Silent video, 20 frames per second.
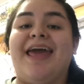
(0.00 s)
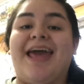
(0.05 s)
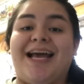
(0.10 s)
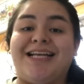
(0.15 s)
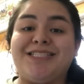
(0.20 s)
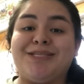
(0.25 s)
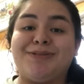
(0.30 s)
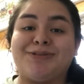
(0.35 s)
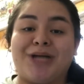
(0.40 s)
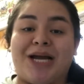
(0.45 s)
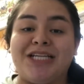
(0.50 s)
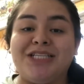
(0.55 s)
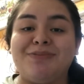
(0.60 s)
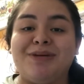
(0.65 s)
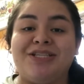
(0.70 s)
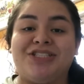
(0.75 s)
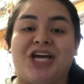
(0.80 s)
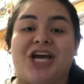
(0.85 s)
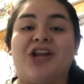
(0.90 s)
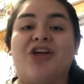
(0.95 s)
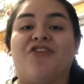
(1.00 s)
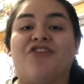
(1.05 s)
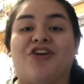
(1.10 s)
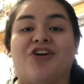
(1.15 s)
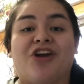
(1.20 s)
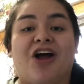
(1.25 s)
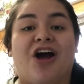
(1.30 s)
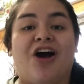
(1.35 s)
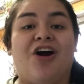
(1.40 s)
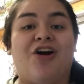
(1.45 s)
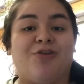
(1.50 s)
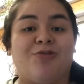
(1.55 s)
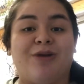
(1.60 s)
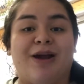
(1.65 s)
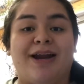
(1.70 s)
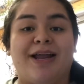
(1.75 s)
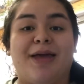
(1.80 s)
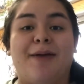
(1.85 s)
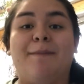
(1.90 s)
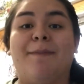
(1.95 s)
And subscribe to my channel if you're not already.